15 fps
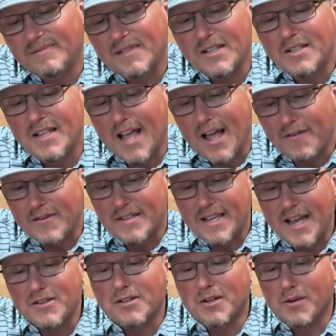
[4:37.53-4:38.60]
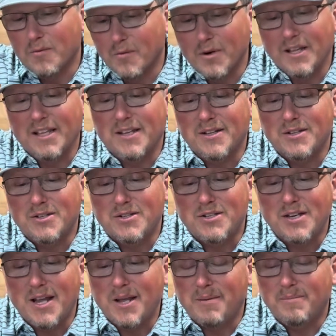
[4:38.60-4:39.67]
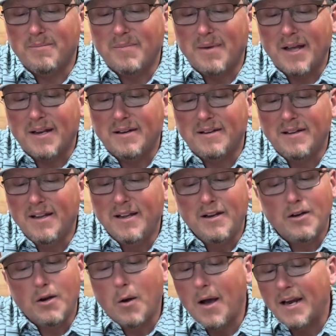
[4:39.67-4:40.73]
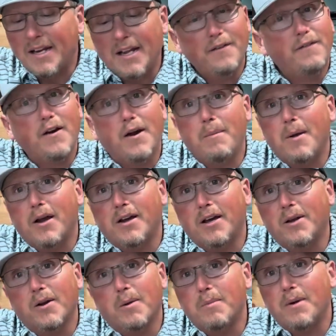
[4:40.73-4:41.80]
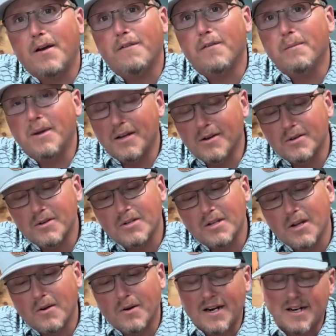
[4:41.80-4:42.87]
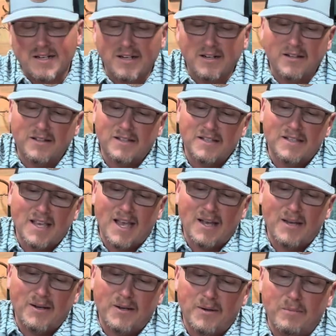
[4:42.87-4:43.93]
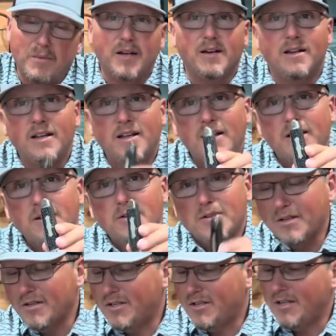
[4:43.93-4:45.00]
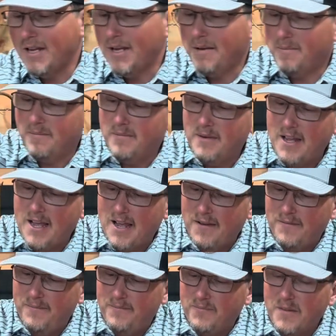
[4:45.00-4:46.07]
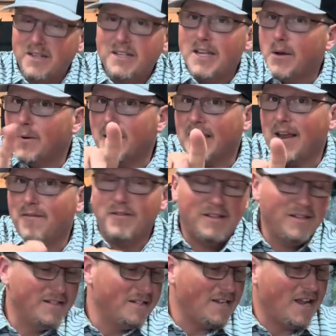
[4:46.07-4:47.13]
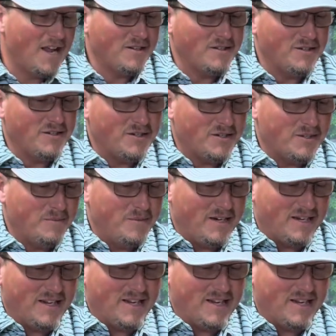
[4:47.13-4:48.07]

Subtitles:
This knife is actually in really good shape. No idea Fairmount Cutlery, I'm not familiar, so I'd have to look this guy up, but it's a good shape. Knife. I'll tell you what I gave for these knives in just a minute.